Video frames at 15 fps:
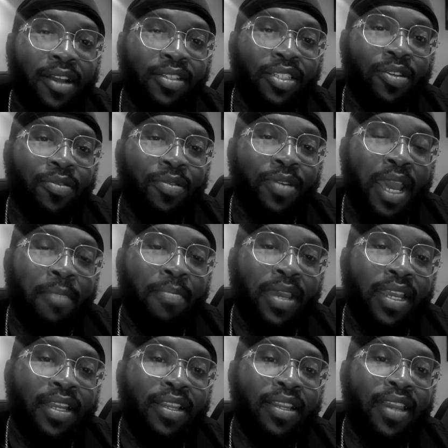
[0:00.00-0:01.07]
So that
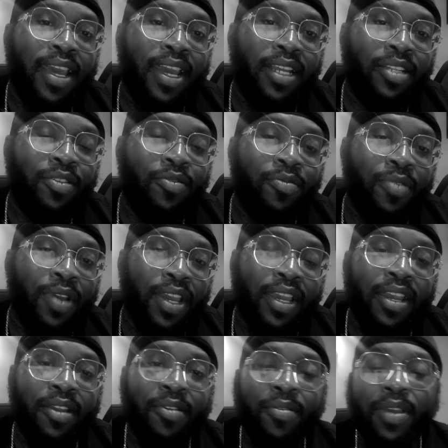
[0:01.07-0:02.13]
means that you can
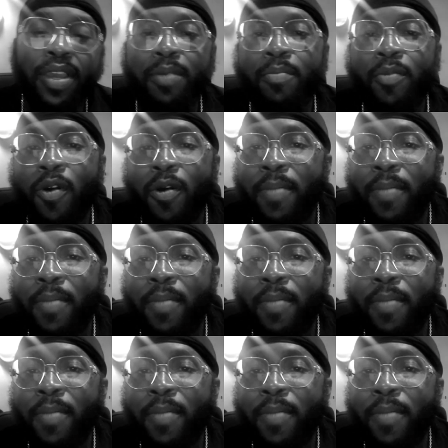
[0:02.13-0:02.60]
end up getting more